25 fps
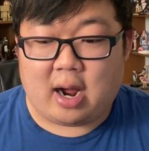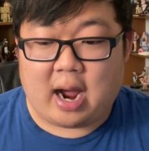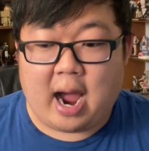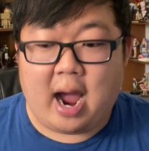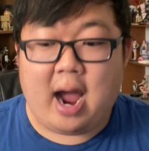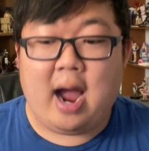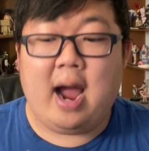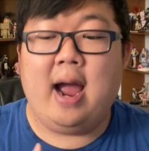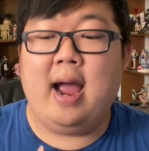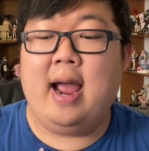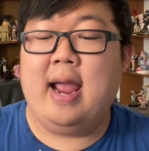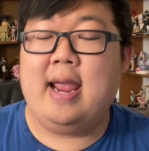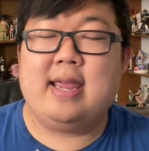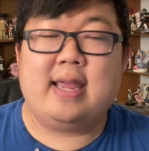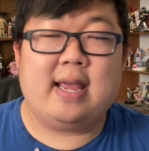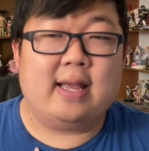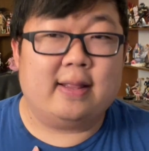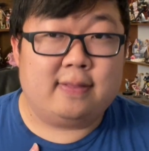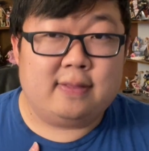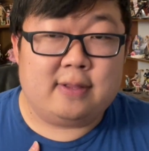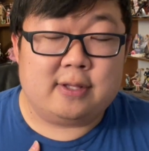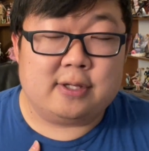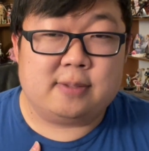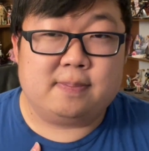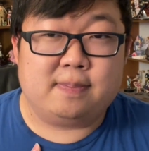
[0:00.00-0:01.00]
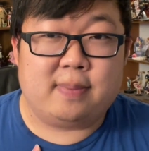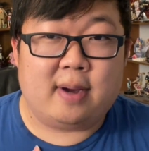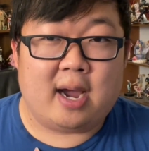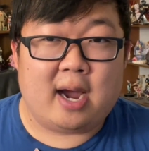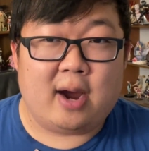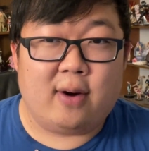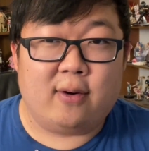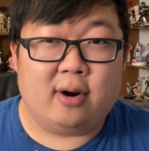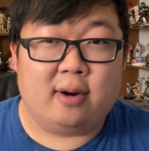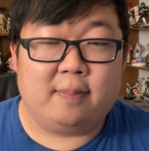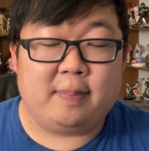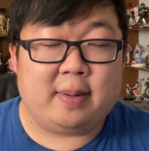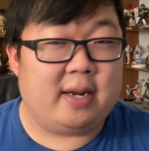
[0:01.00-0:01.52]
I get this
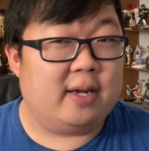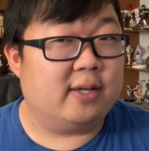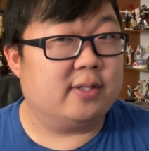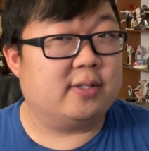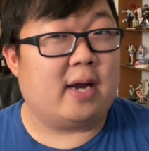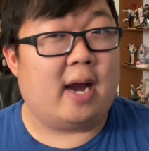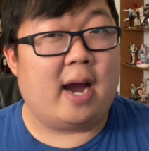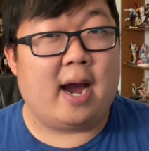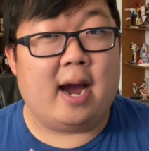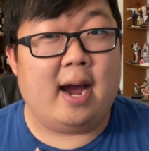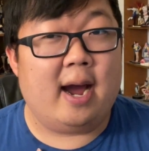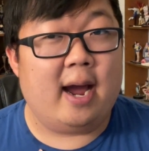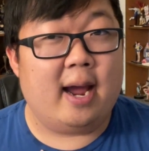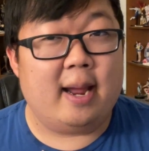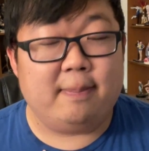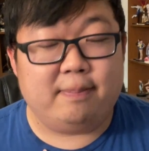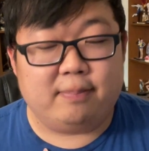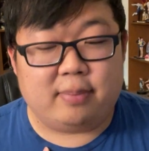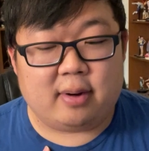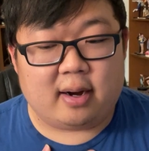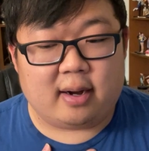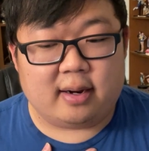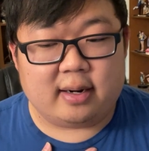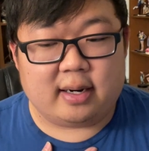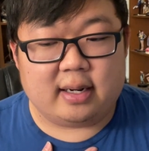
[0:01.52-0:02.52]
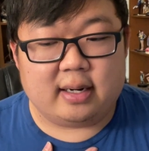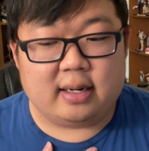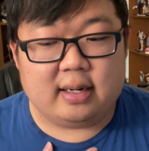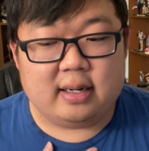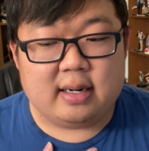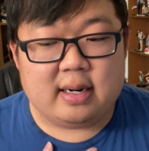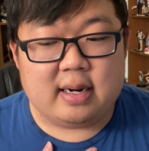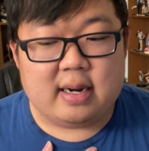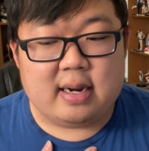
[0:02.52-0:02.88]
power because I bought it,